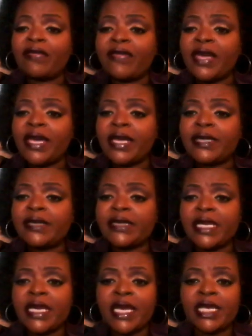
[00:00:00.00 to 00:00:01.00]
of
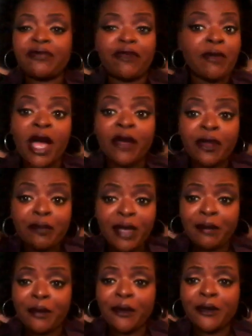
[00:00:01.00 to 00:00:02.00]
things is from other
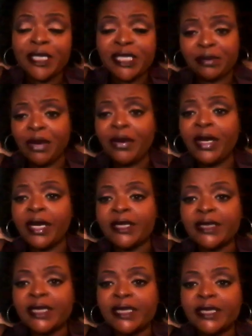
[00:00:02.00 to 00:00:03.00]
people's
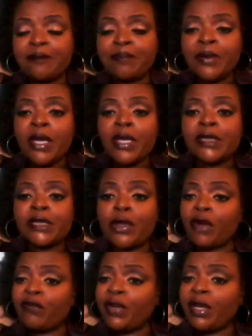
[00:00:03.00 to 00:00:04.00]
experiences.
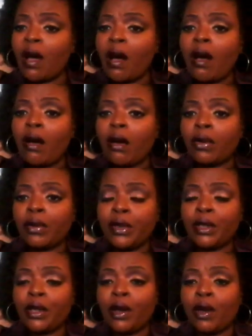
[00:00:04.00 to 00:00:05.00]
So if we all,
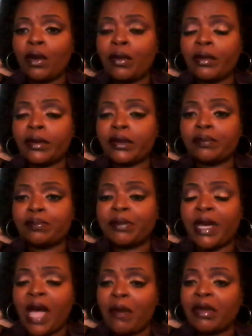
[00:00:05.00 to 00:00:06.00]

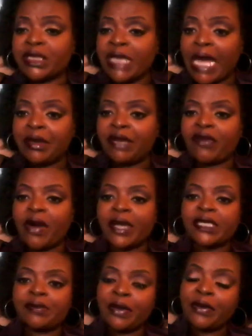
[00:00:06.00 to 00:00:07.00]
become ashamed of our
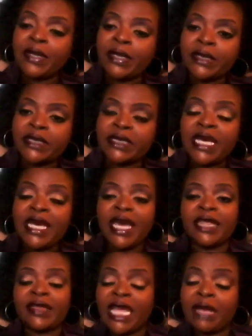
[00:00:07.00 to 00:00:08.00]
experience
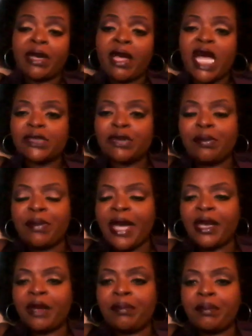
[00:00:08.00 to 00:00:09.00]
and think because we
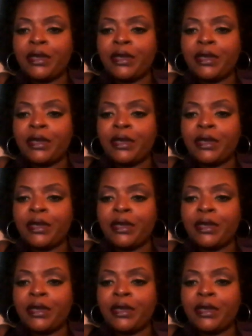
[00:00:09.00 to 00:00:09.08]
made a